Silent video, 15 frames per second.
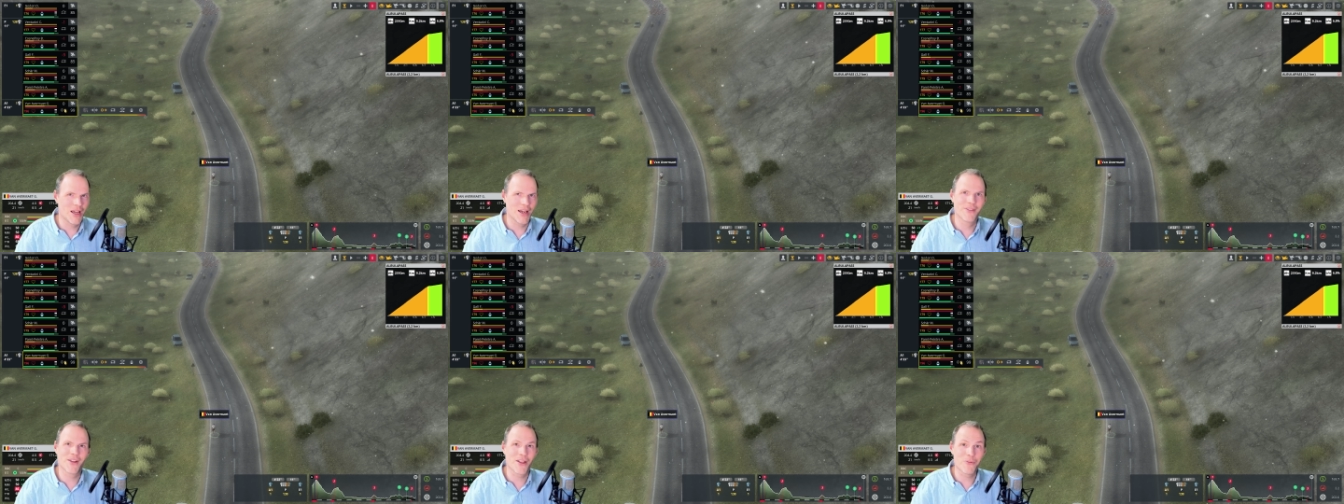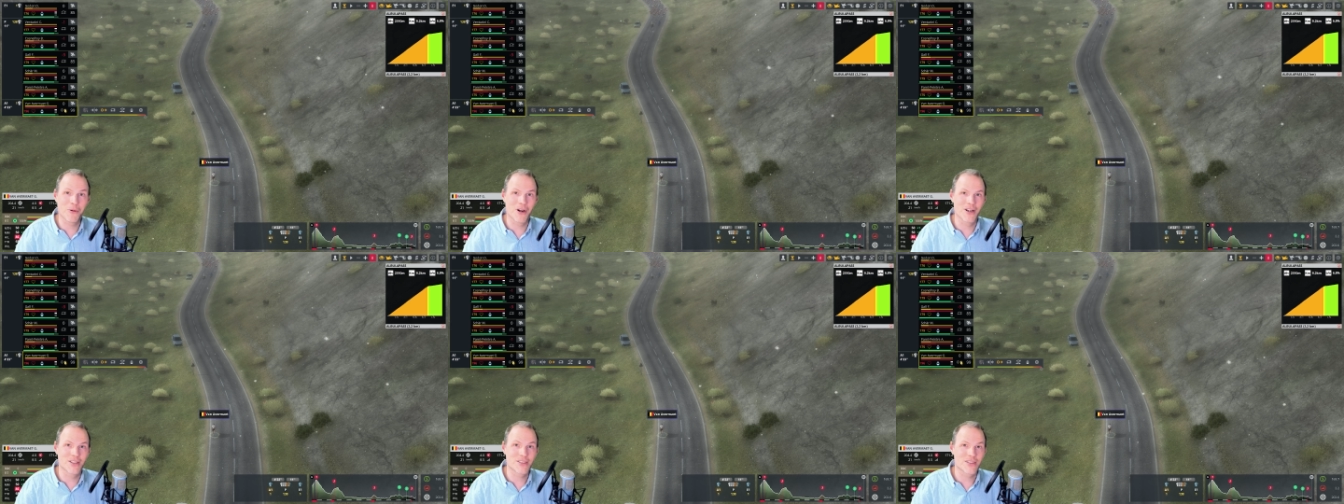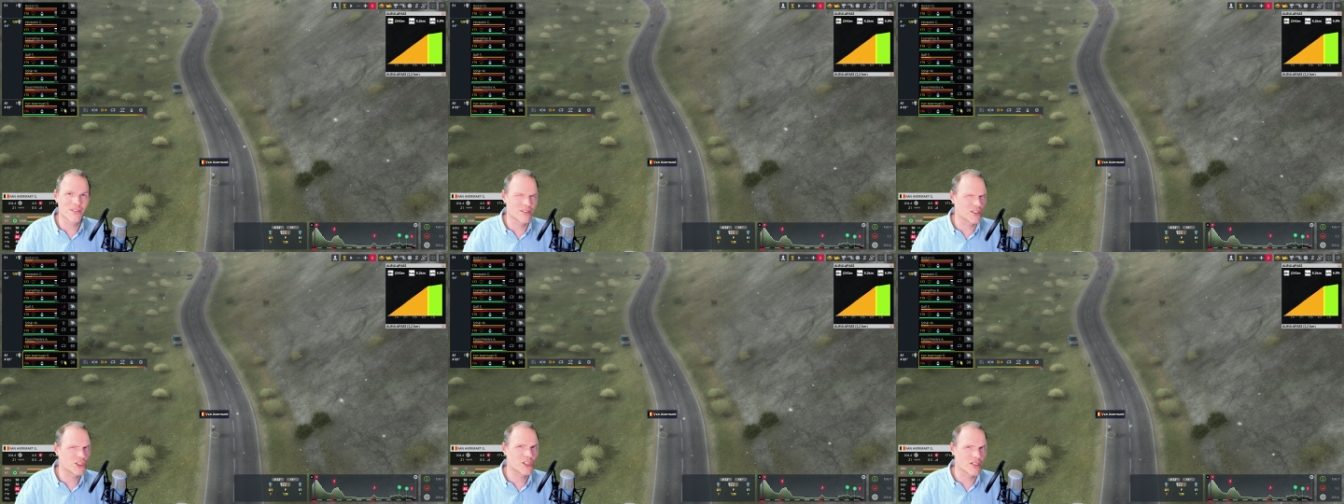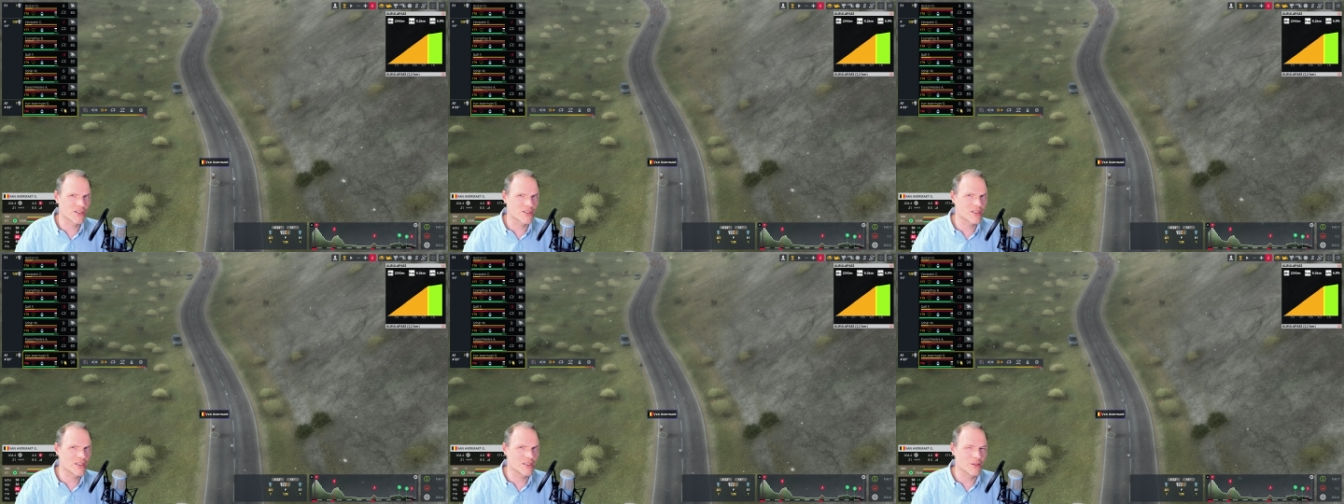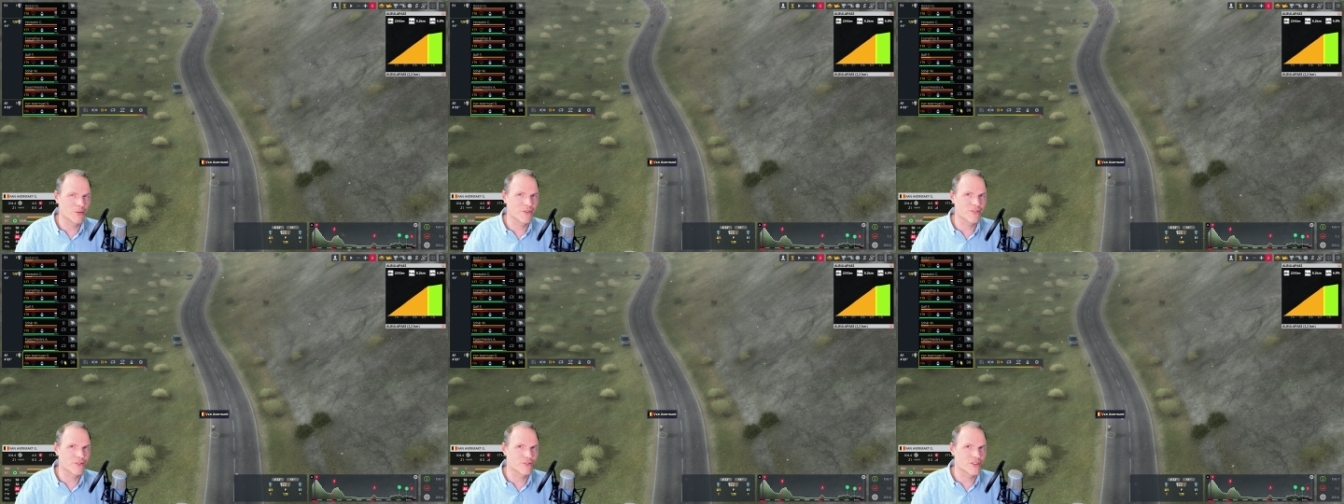And otherwise, I shall see you
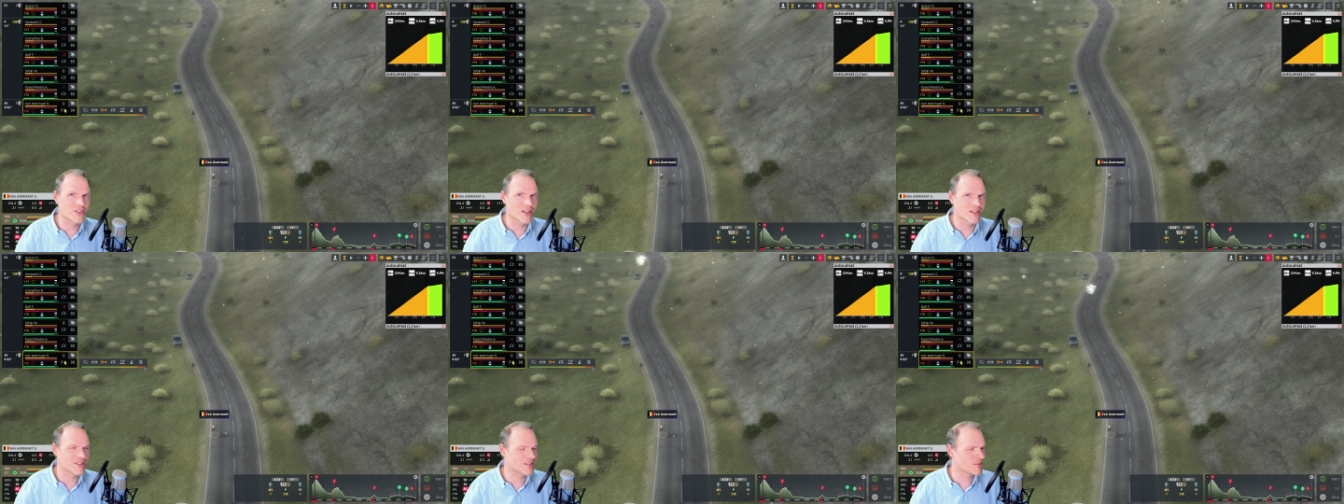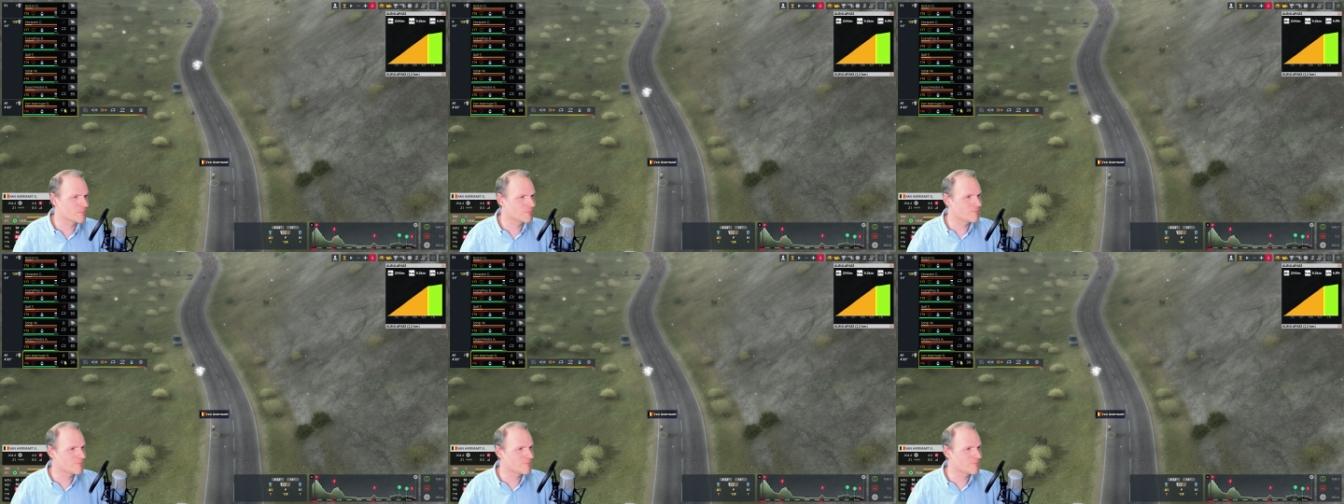with the results.